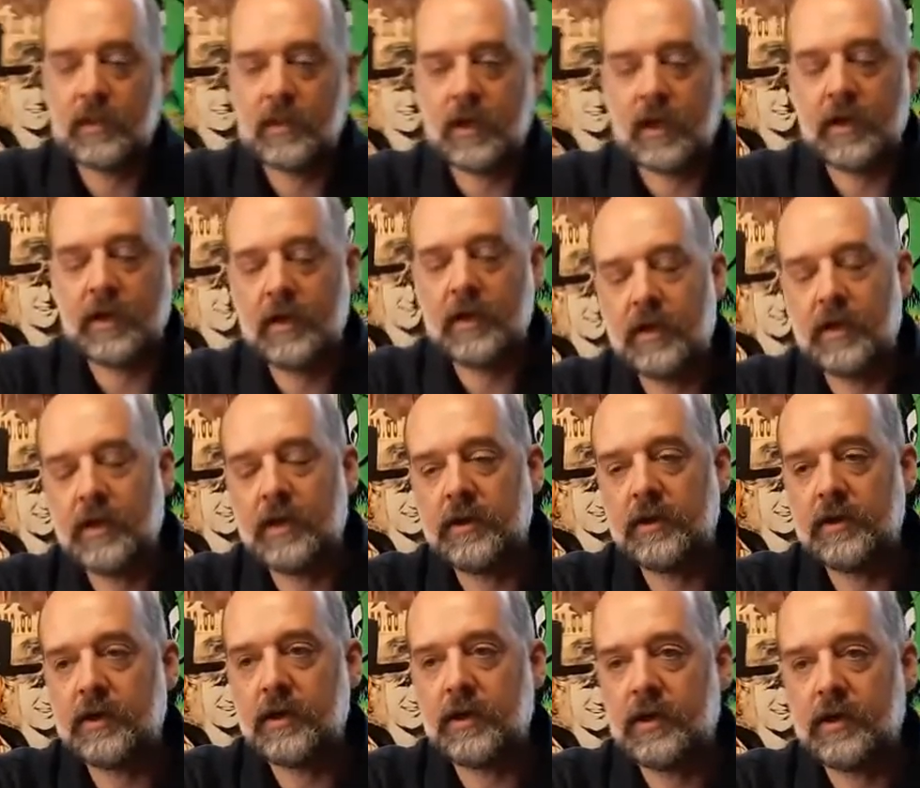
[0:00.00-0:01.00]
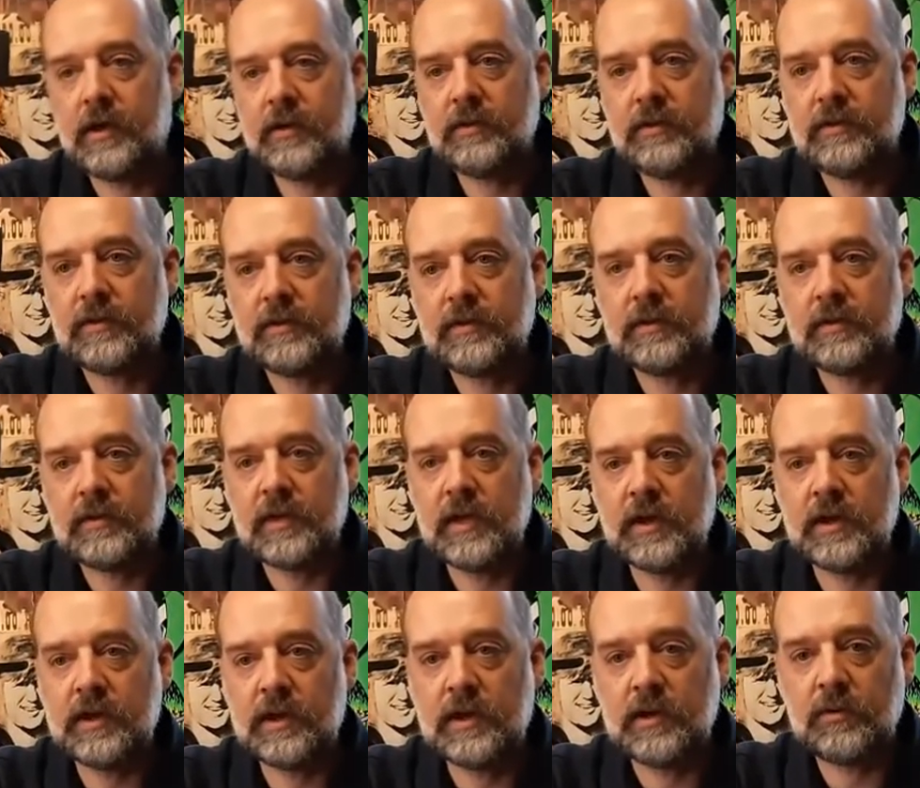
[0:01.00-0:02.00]
and
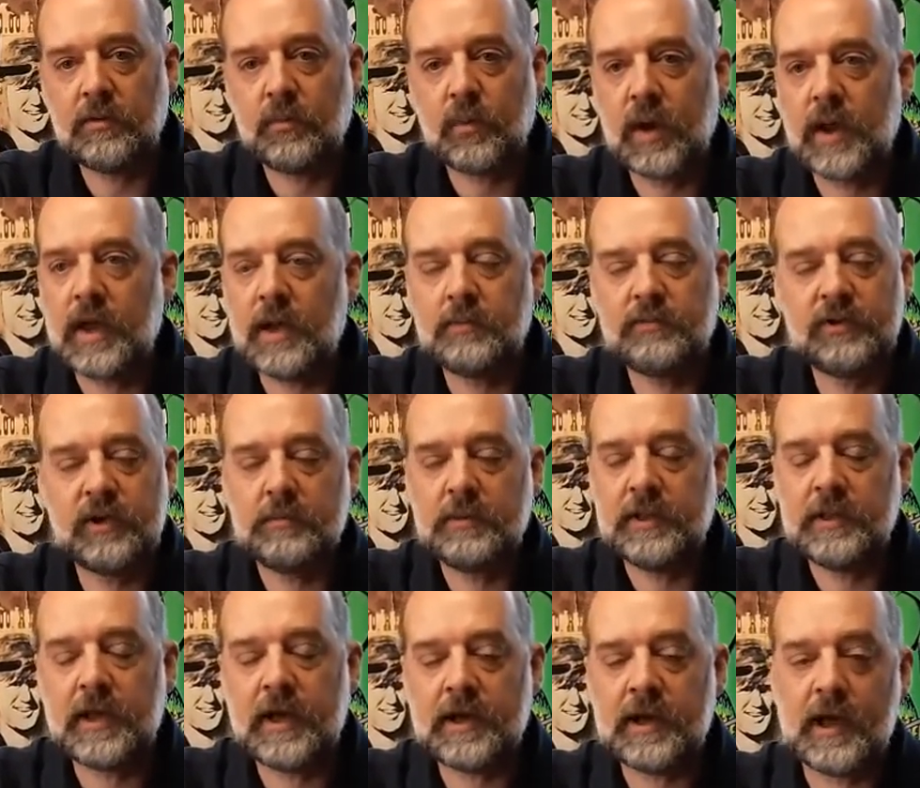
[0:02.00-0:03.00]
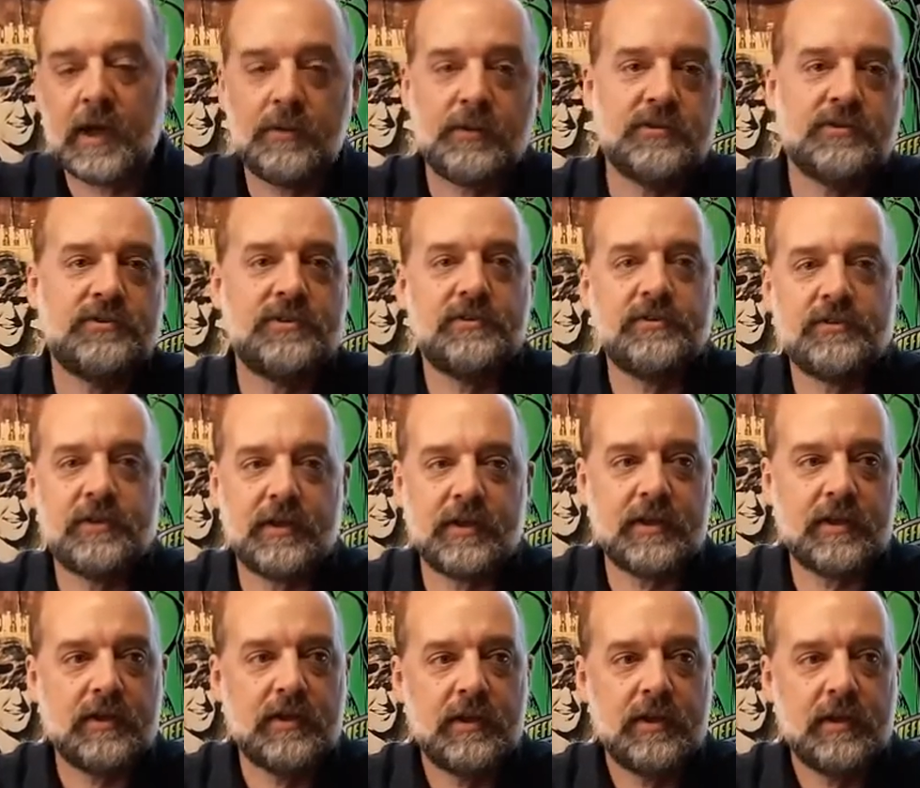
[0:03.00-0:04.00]
ramps. I mean, that guy was
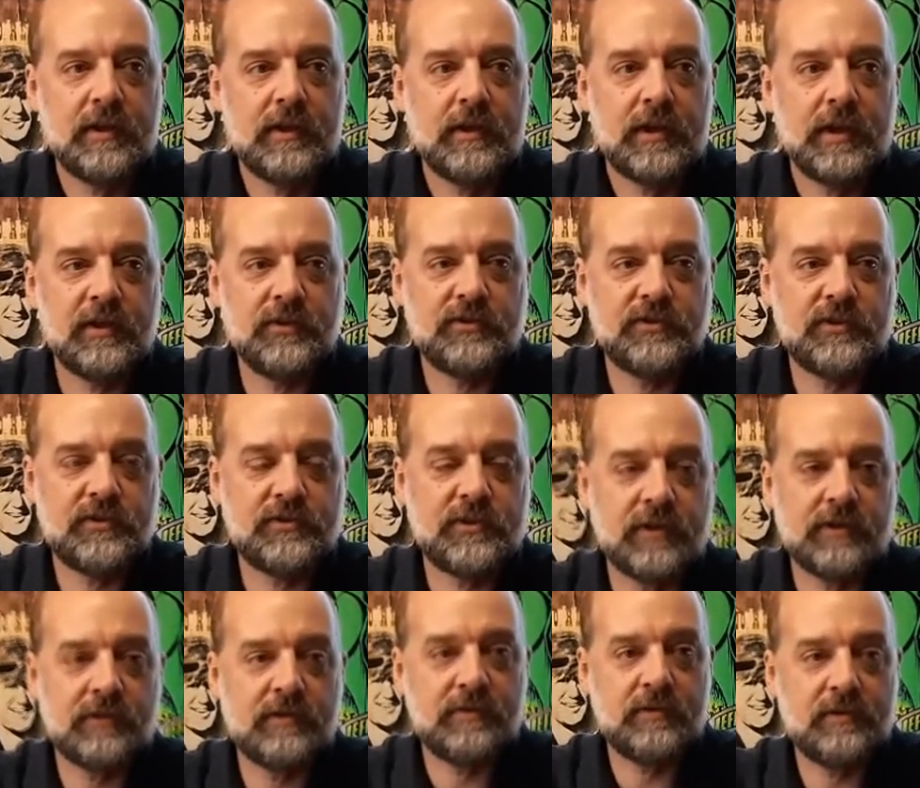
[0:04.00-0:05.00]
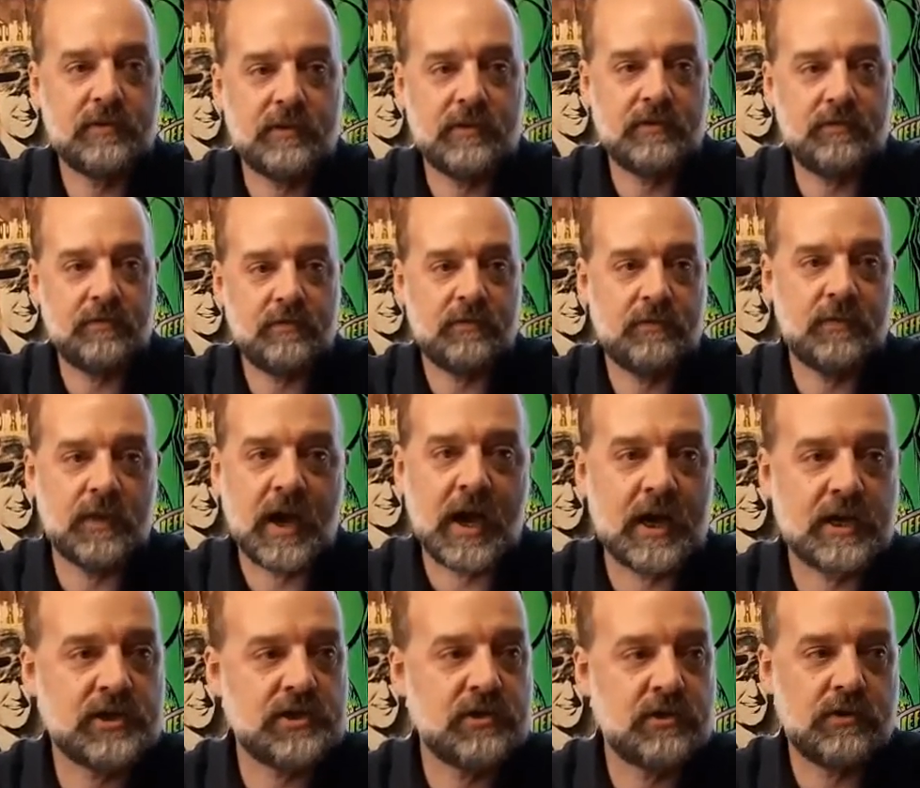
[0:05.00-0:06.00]
he was just a
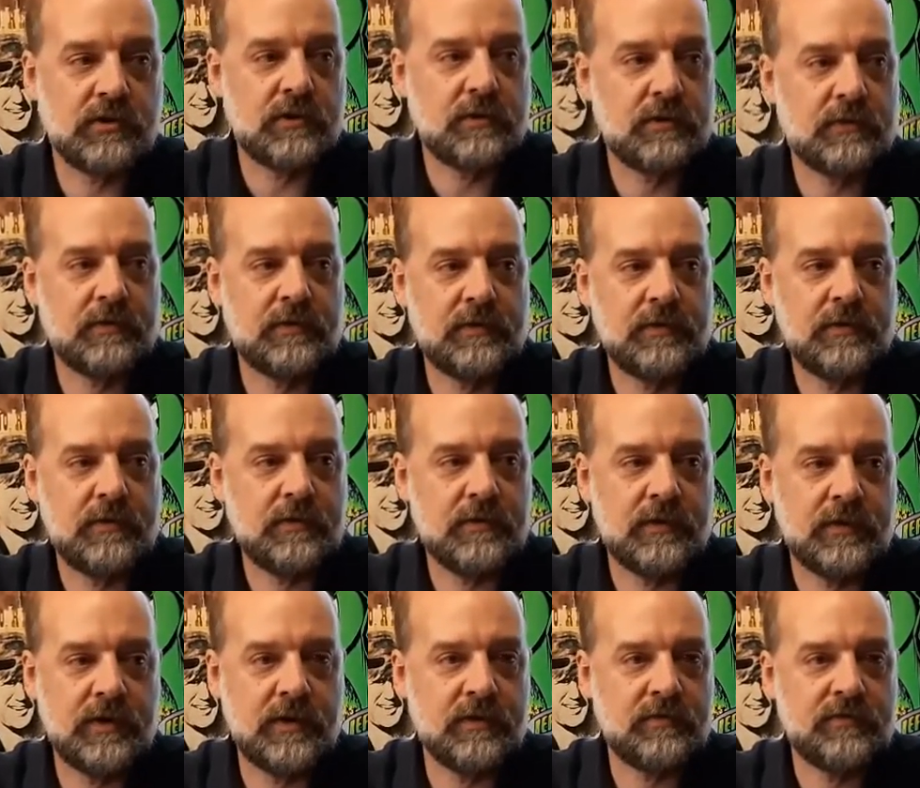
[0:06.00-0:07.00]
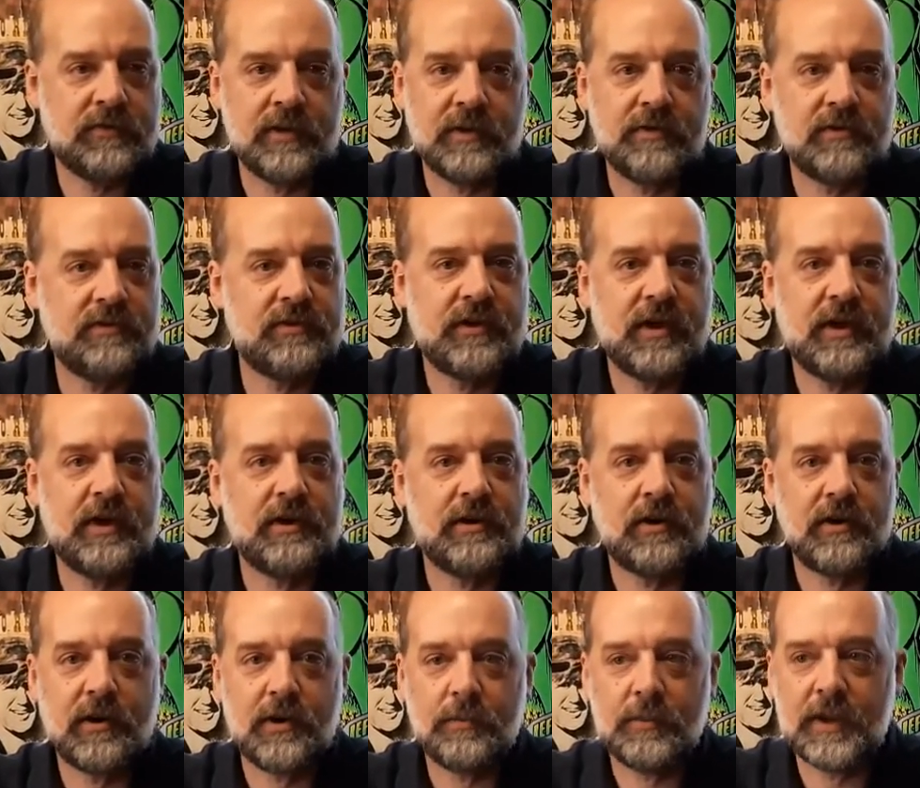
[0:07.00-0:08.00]
natural gifted
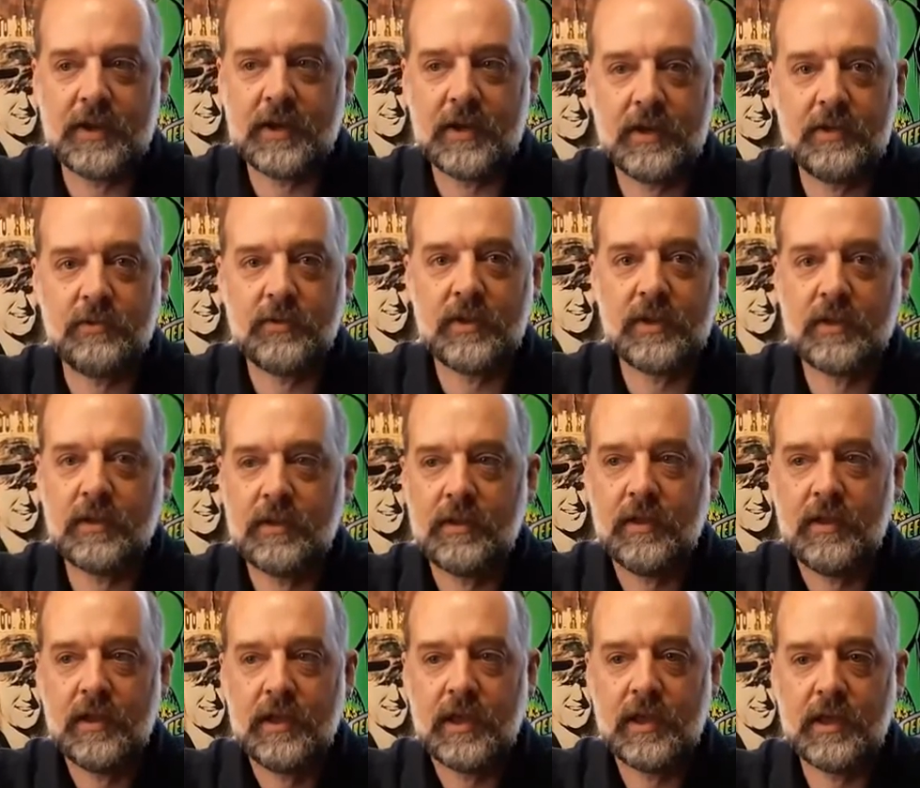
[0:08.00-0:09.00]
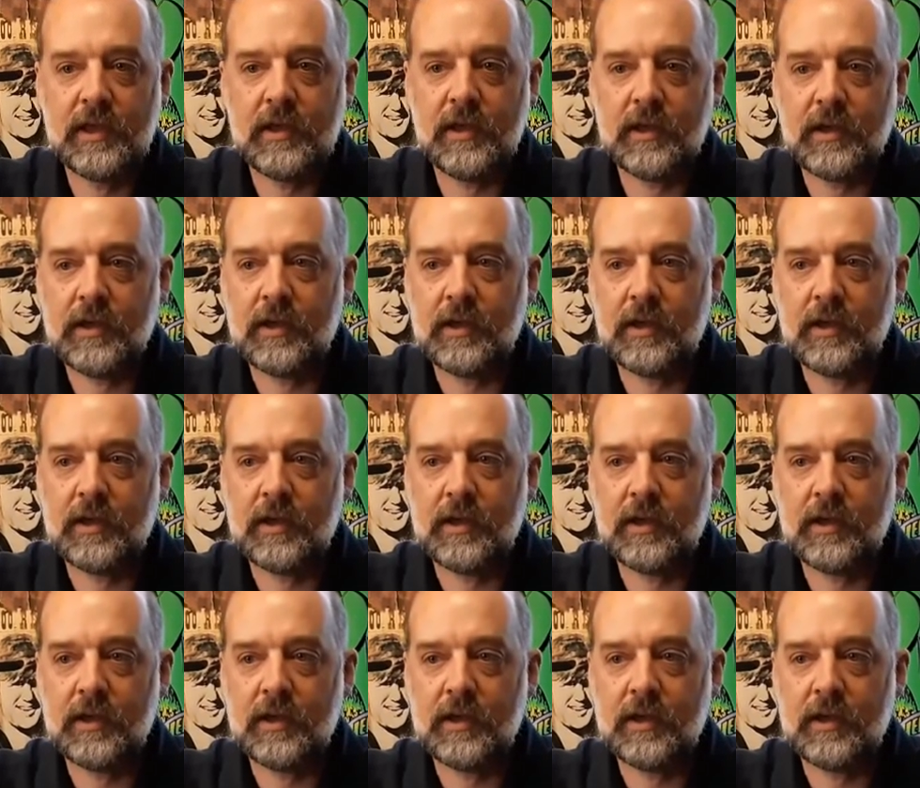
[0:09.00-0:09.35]
skater. I mean, he